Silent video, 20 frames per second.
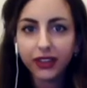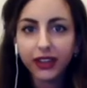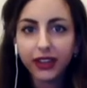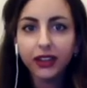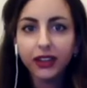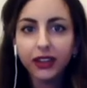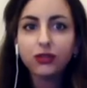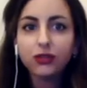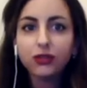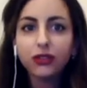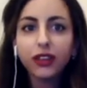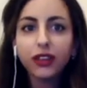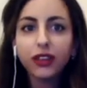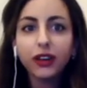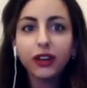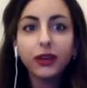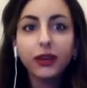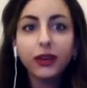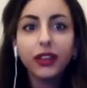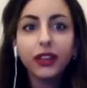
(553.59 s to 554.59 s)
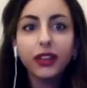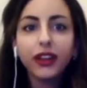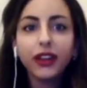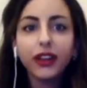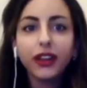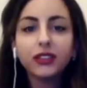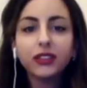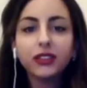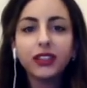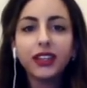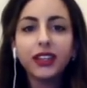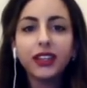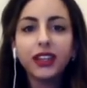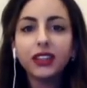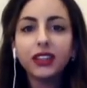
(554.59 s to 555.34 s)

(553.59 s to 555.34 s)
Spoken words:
So that way they're able to get these